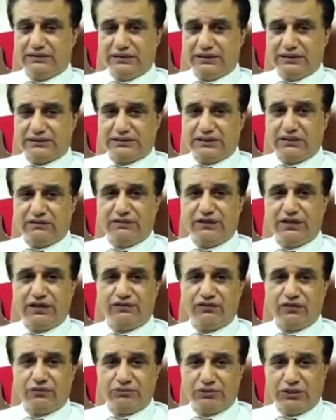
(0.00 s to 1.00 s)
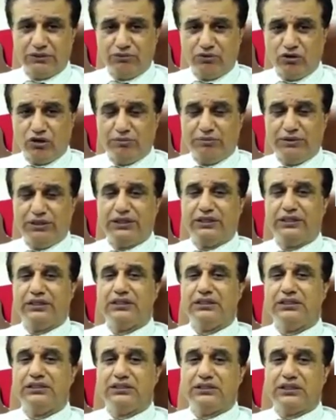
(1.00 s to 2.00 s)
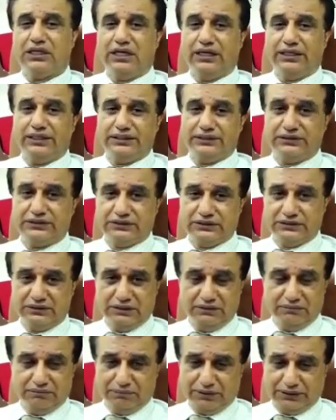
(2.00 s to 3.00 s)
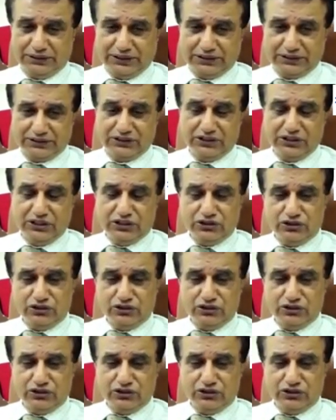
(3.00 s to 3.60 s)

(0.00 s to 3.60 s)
extra fat from the abdomen, thighs, buttocks.